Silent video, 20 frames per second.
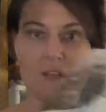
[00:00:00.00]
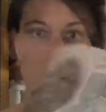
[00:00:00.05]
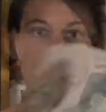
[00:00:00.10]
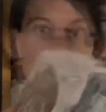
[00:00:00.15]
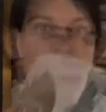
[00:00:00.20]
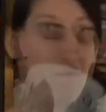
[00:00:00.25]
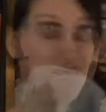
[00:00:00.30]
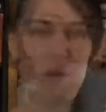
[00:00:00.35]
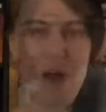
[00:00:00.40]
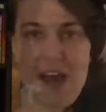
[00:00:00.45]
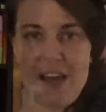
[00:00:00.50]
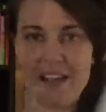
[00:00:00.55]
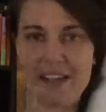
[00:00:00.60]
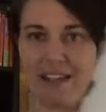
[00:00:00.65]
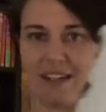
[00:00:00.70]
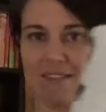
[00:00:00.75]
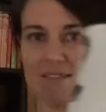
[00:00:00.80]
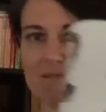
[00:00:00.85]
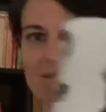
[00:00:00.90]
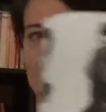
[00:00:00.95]
they some
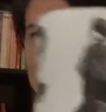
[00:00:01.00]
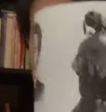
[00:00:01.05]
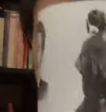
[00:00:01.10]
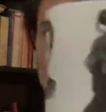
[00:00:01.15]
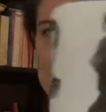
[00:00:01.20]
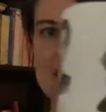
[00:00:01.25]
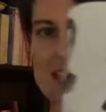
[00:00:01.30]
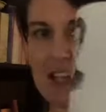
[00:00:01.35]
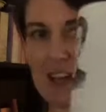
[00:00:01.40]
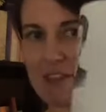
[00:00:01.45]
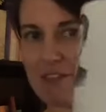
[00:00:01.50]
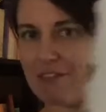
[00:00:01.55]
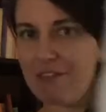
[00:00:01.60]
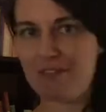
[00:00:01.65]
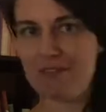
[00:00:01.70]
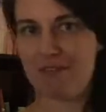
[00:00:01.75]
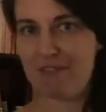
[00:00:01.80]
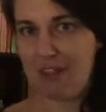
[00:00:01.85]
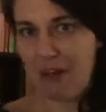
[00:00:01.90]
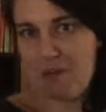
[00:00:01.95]
body stuff.
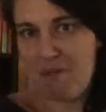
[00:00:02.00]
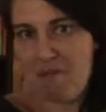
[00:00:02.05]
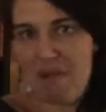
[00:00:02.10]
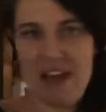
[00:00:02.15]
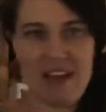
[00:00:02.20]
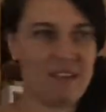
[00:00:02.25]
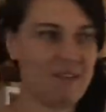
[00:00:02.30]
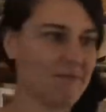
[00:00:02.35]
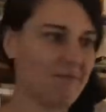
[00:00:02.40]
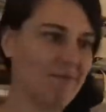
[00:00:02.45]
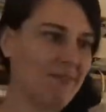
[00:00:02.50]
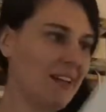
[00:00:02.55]
They're men.